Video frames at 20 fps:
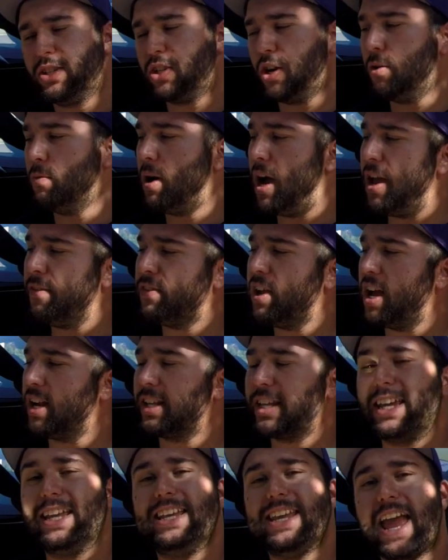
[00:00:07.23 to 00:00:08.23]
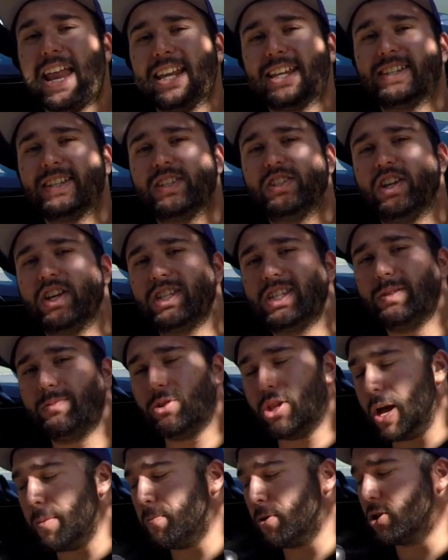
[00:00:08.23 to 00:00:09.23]
So, I've got Kinetics
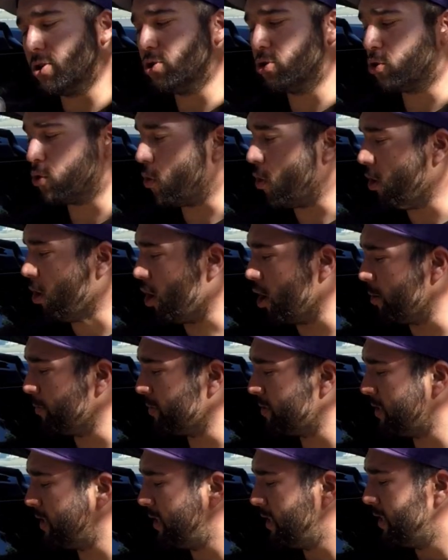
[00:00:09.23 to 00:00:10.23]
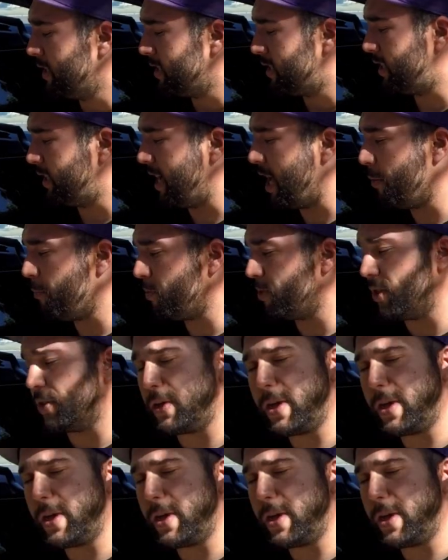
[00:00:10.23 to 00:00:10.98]
adjustable upper control arms to help with the